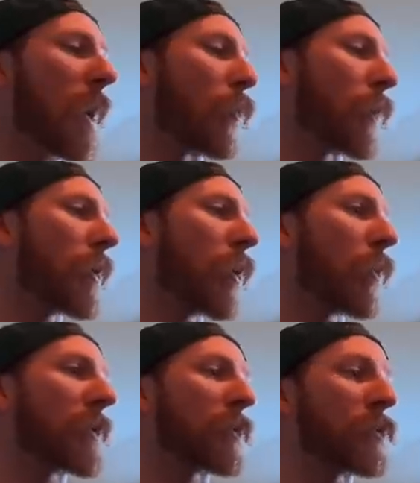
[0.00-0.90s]
we
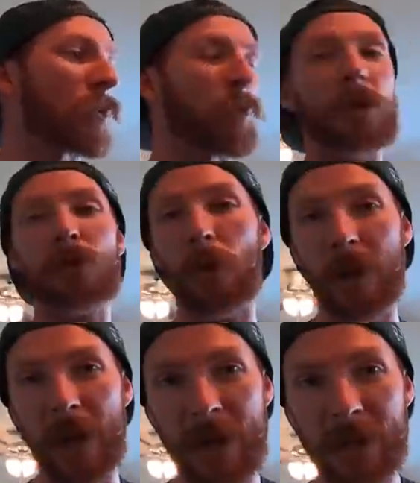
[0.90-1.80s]
always use
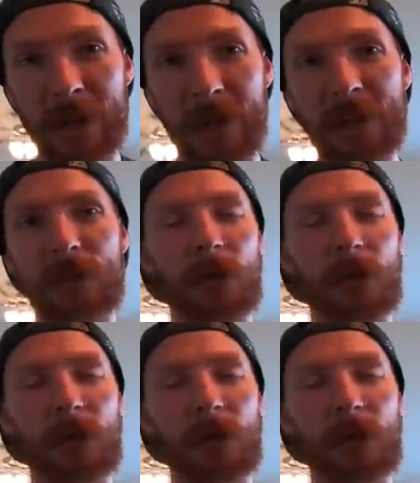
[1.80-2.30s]
128 gigs.